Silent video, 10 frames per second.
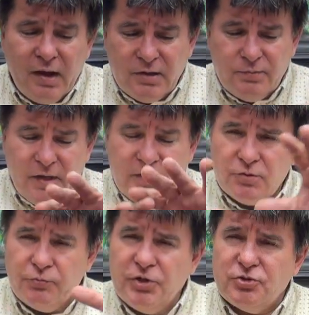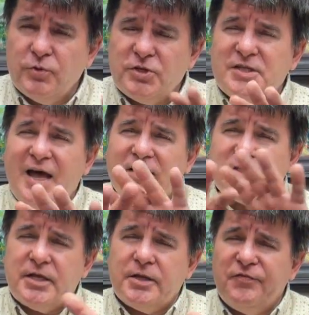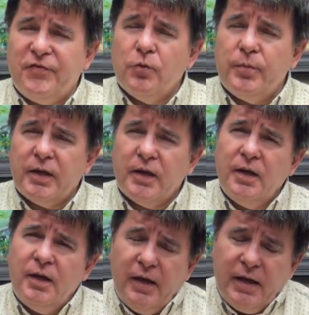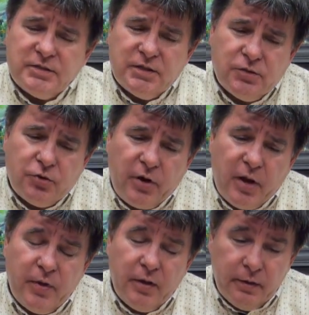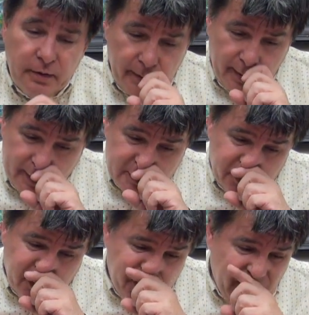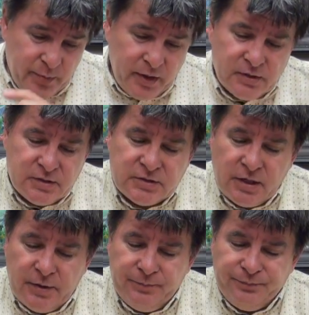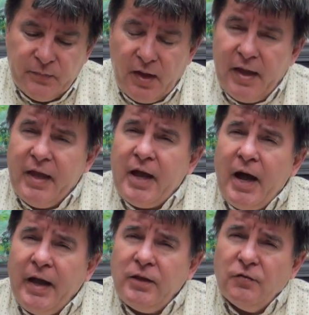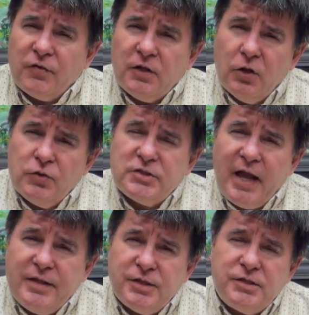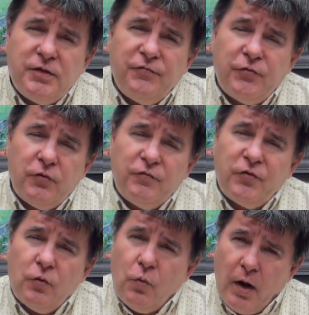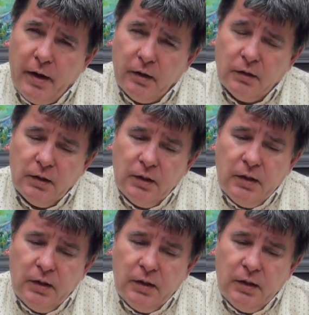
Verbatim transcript: Um, it's a region which is as xenophobic as is the Crimea. So the Crimea is um, a kind of closed entity for, for a while.